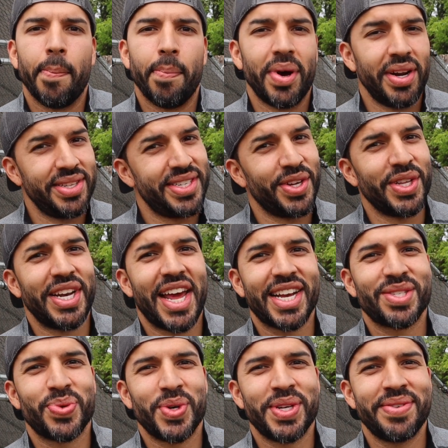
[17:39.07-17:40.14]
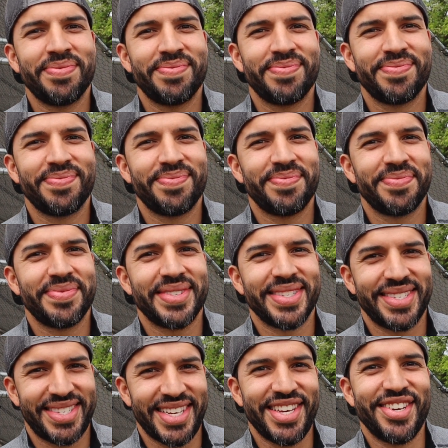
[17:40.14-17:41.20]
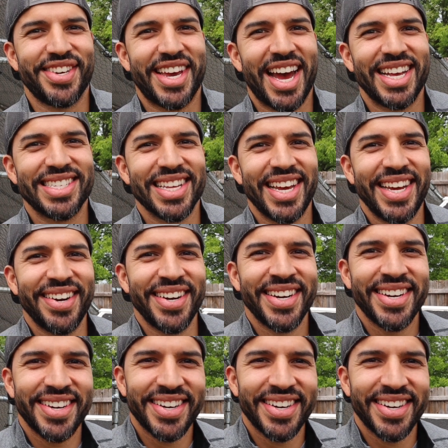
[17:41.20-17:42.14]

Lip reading: But until the next one, see you guys later.